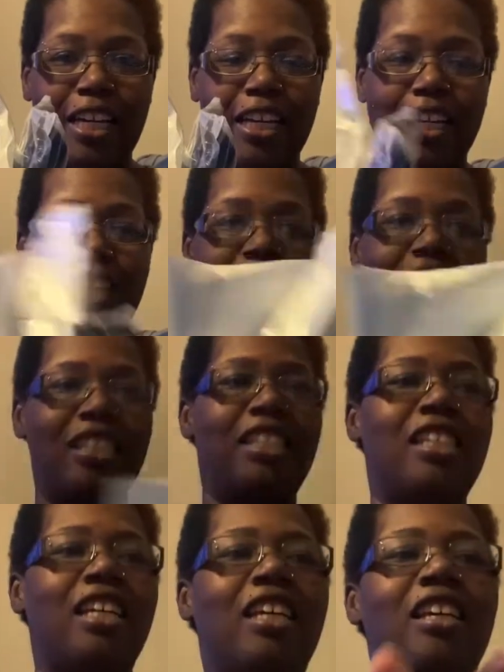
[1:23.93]
goodies
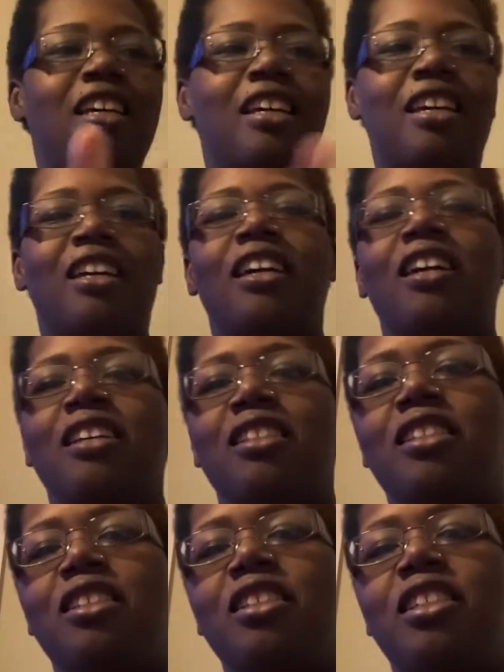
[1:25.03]

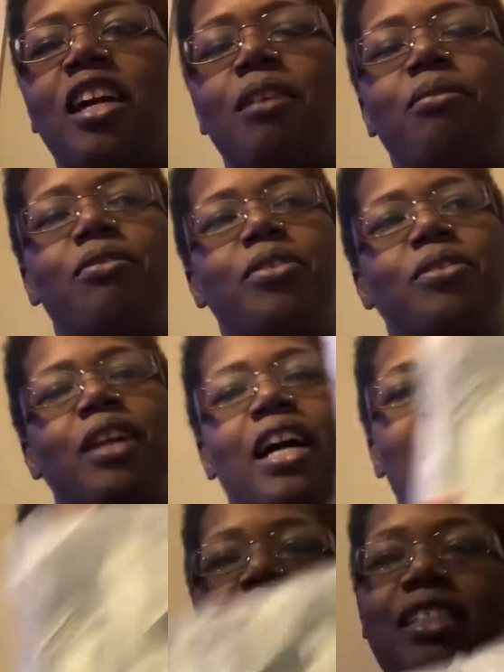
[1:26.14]
to share with you
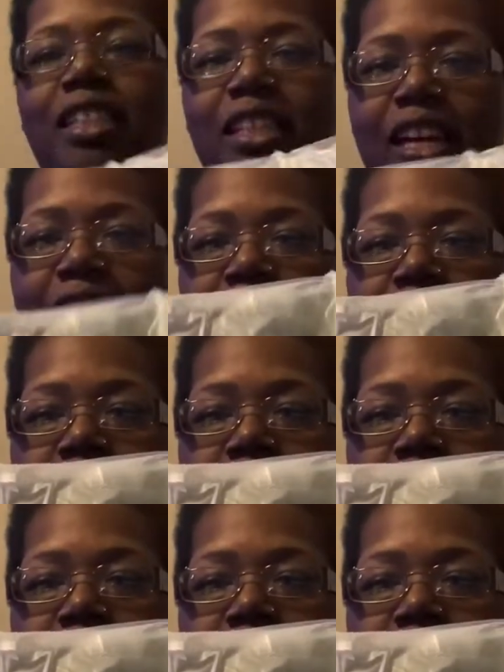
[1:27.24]
guys. And I have